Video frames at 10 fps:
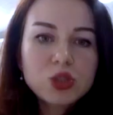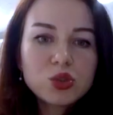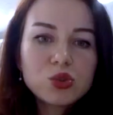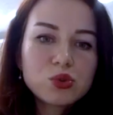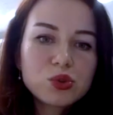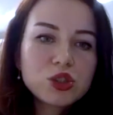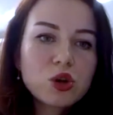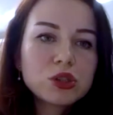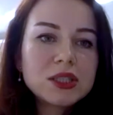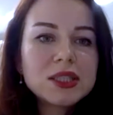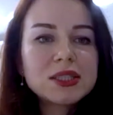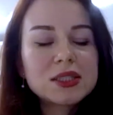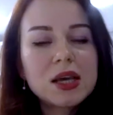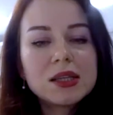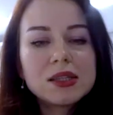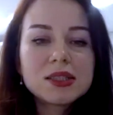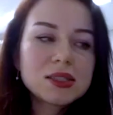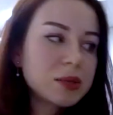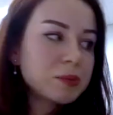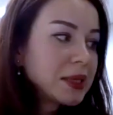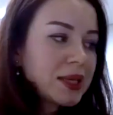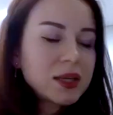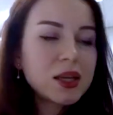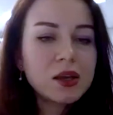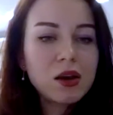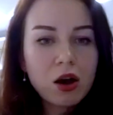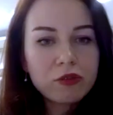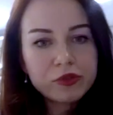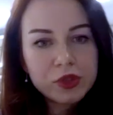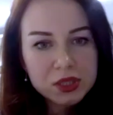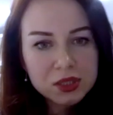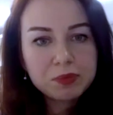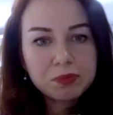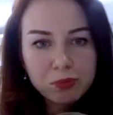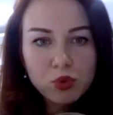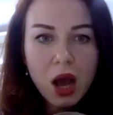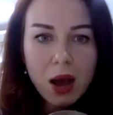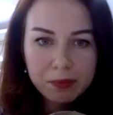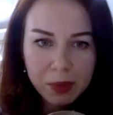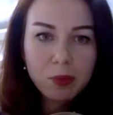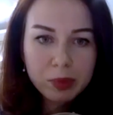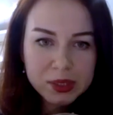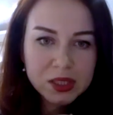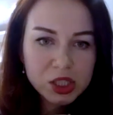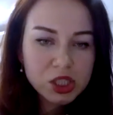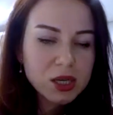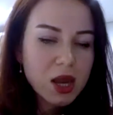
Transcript: So this is the beginning of this Mugham composition.